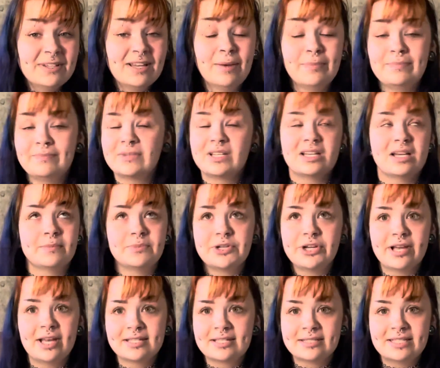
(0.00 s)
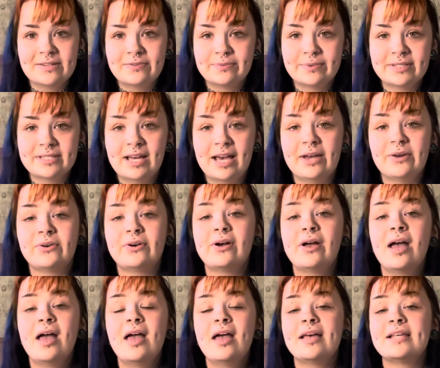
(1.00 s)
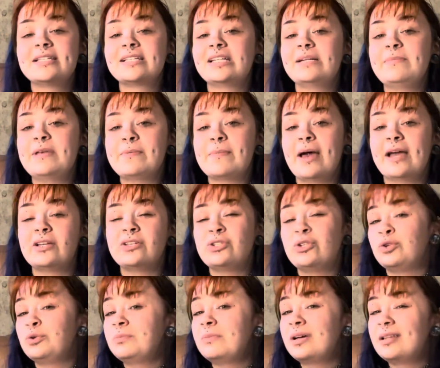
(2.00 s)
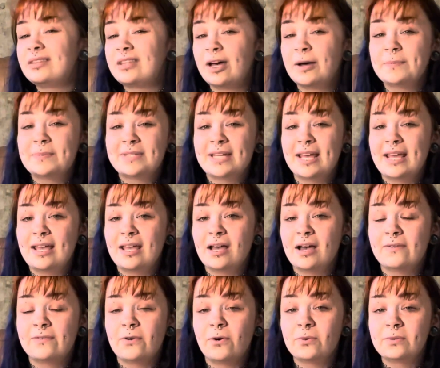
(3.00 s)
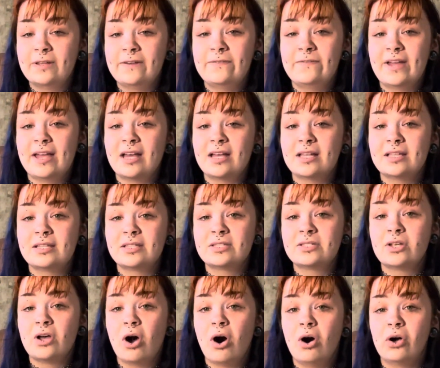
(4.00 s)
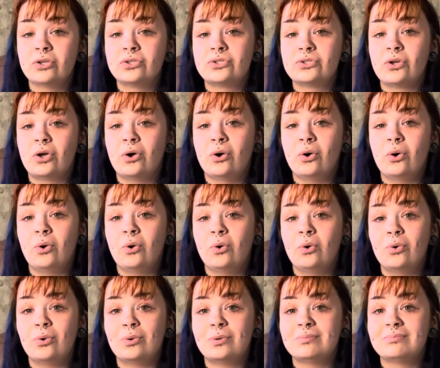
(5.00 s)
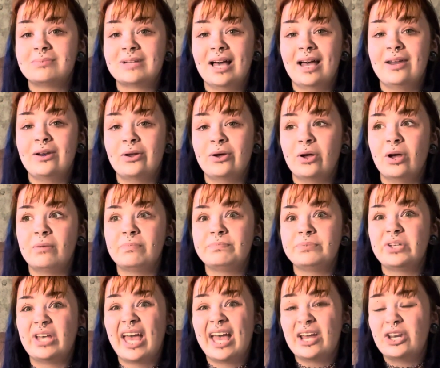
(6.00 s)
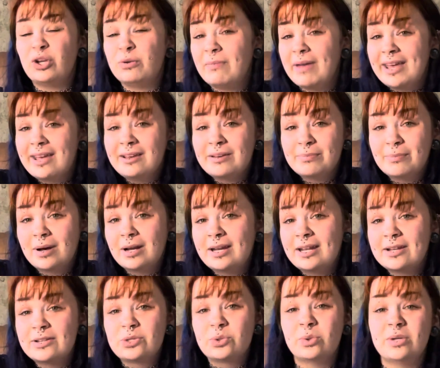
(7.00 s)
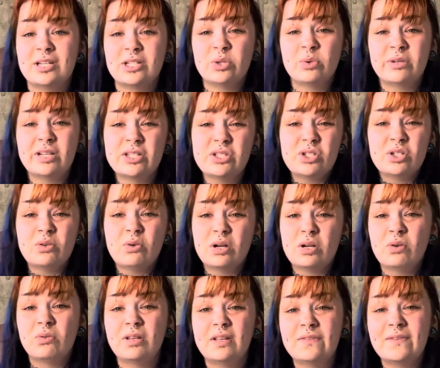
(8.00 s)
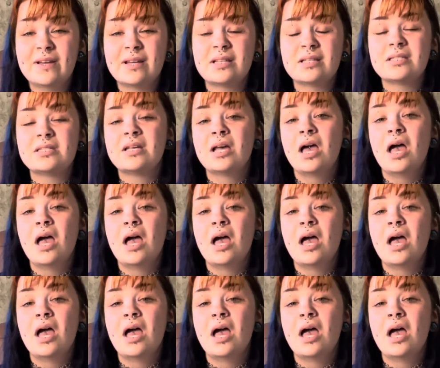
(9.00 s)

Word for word: I'm, I'm sure you guys can see from the title. It's going to be my two month update of OnlyFans. Also, kind of can you make money in 2022 on OnlyFans?